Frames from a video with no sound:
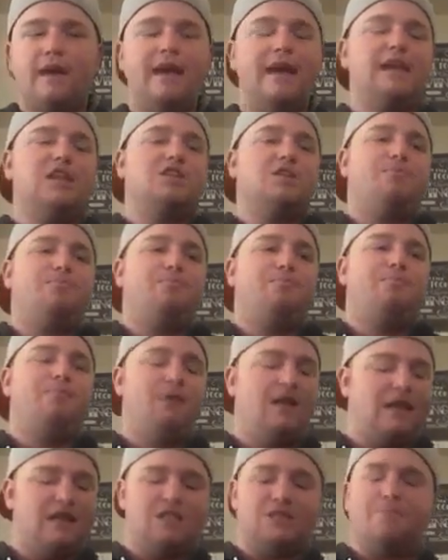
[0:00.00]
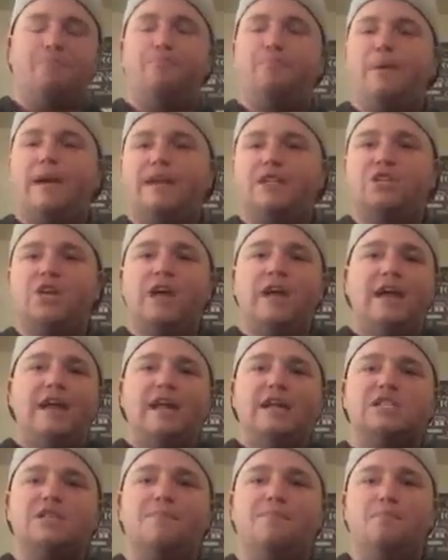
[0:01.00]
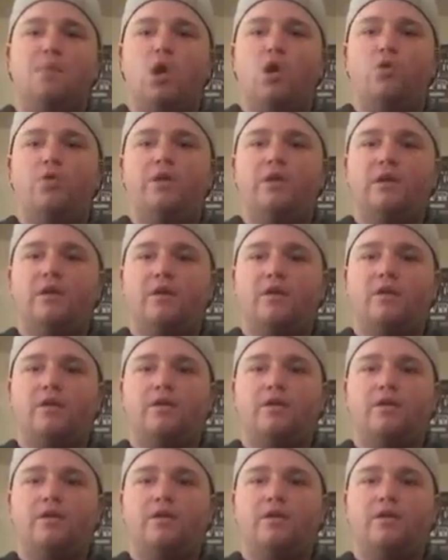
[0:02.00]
He doesn't he doesn't bitch. He doesn't moan.